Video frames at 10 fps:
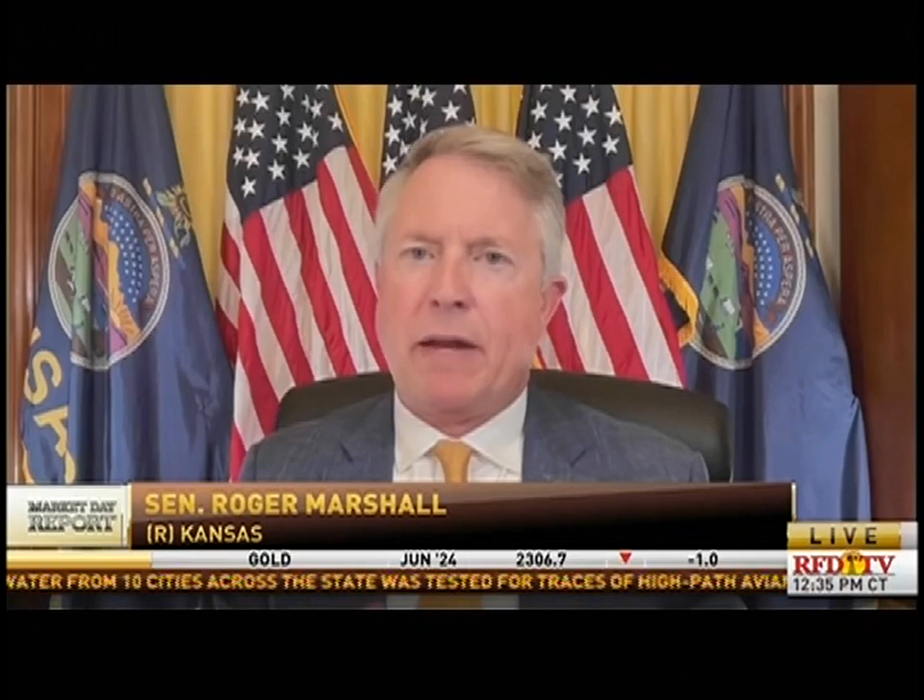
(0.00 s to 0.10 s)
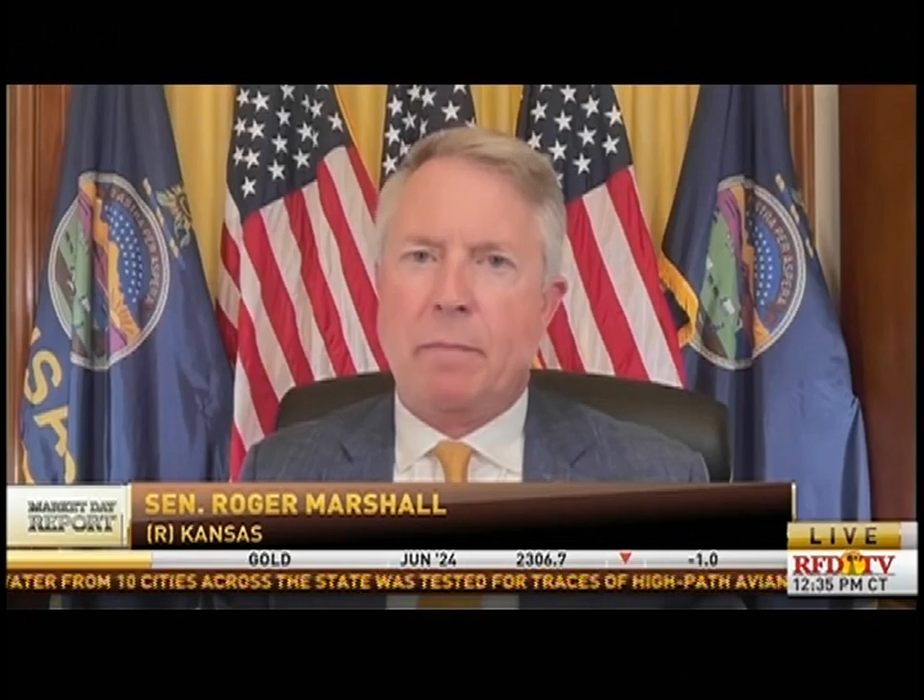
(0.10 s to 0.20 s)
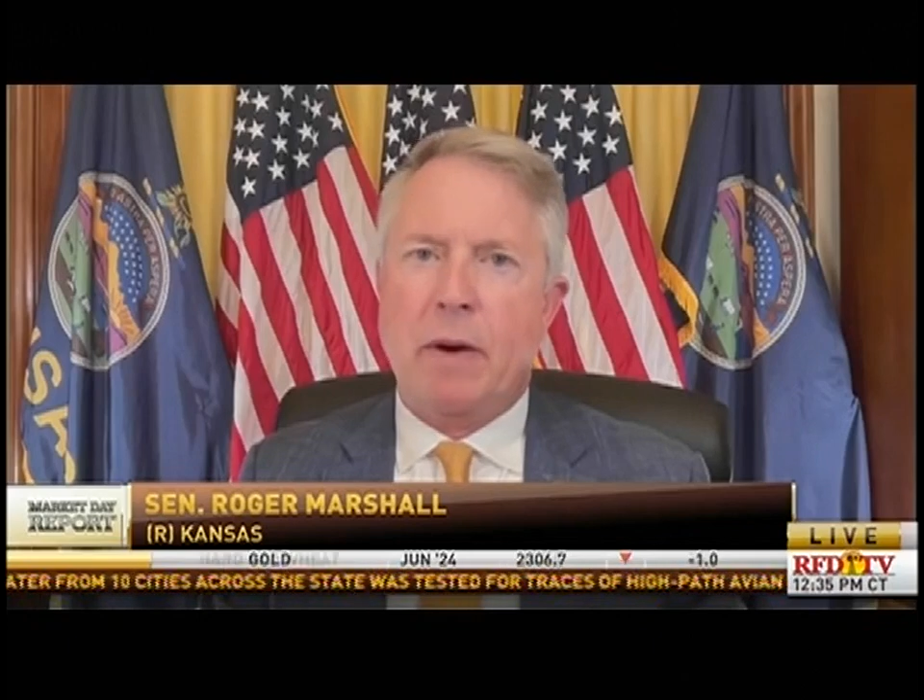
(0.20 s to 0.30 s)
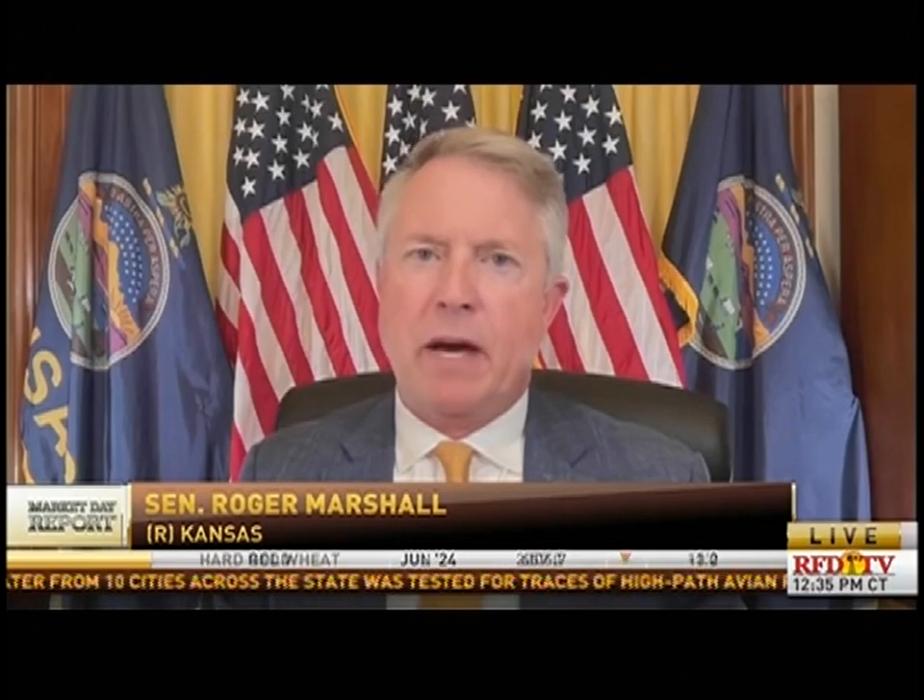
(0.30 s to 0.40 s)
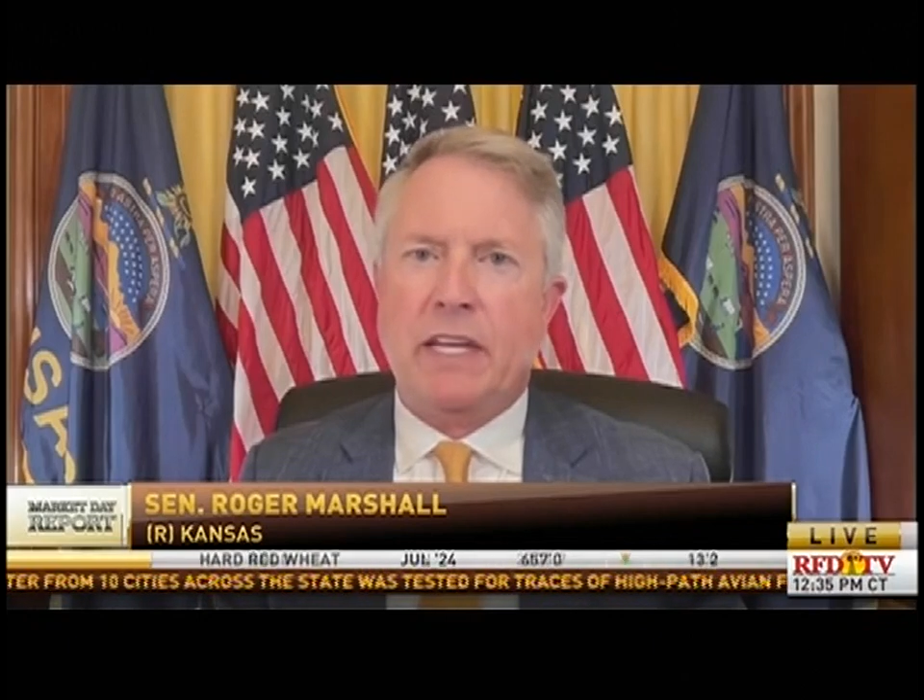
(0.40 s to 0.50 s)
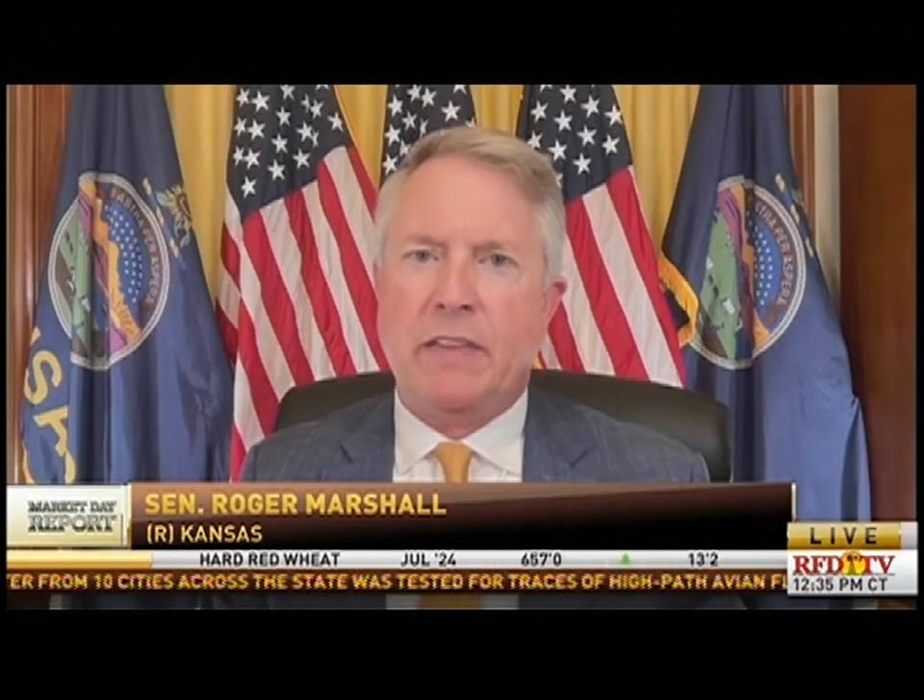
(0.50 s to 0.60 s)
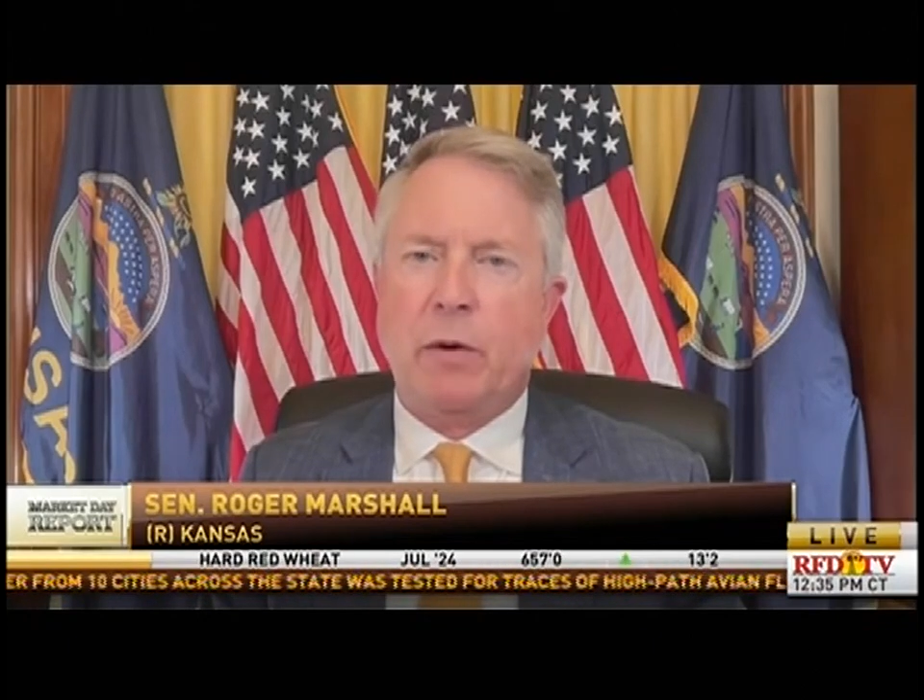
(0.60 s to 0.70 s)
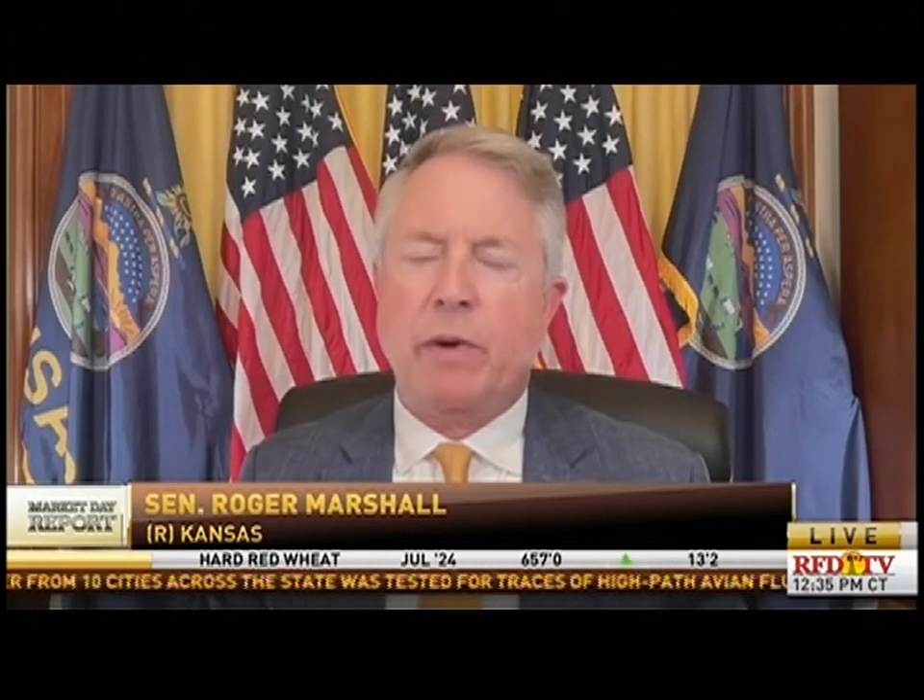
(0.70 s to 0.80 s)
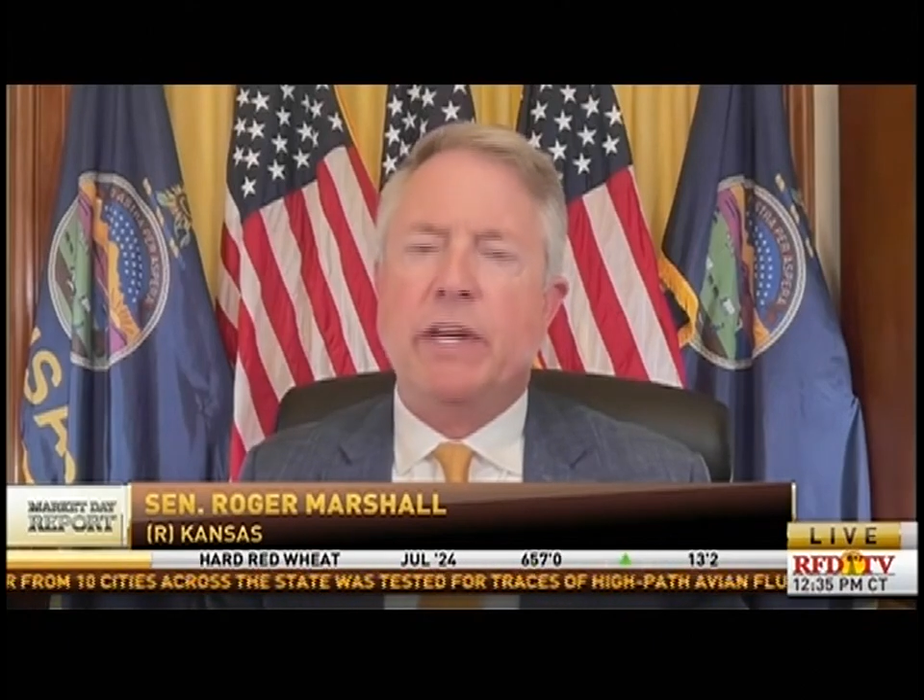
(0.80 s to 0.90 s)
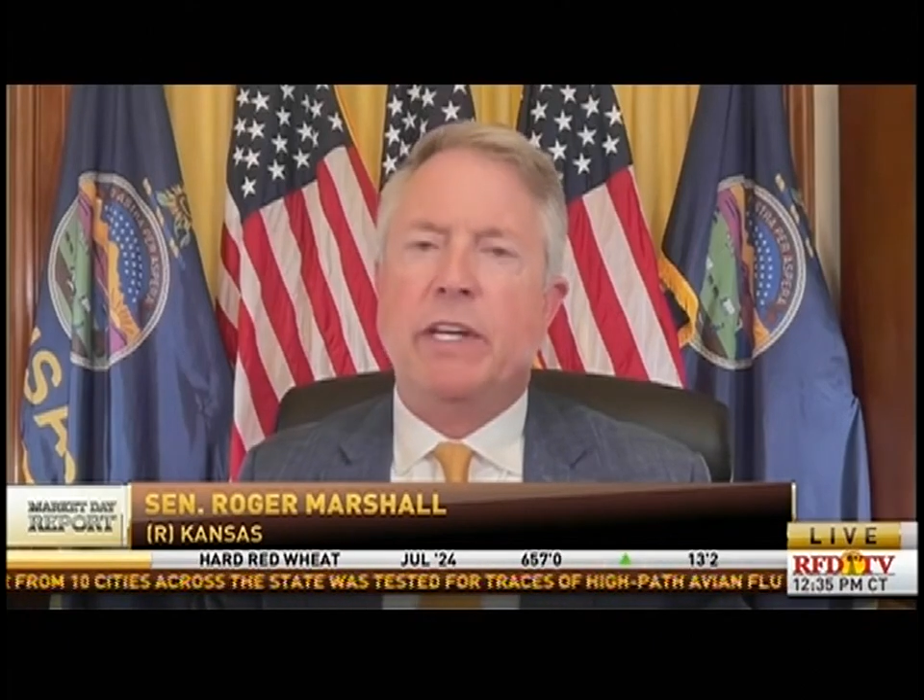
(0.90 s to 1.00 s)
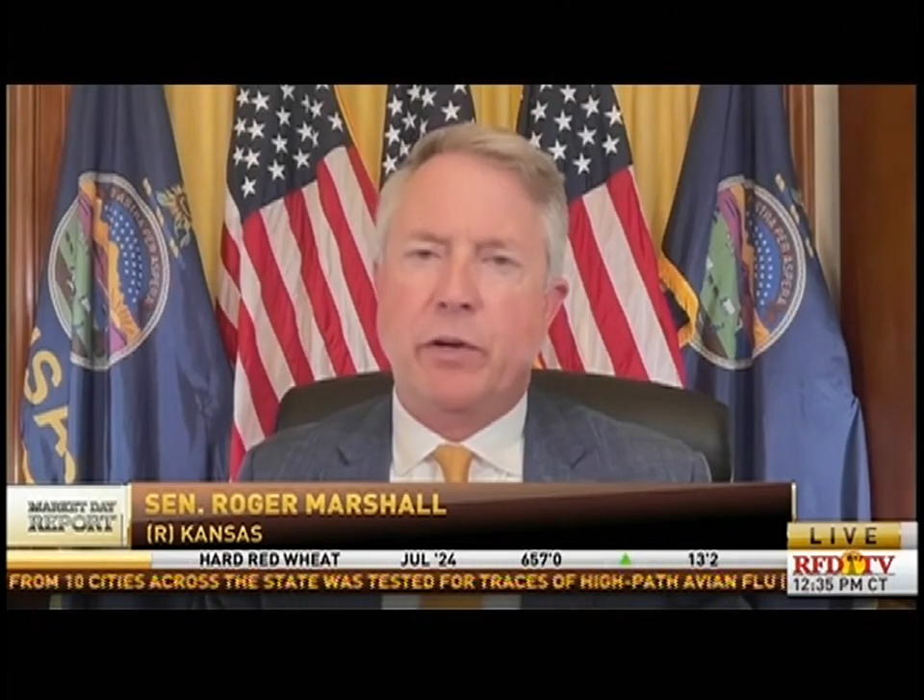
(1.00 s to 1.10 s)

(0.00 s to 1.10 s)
of money that we could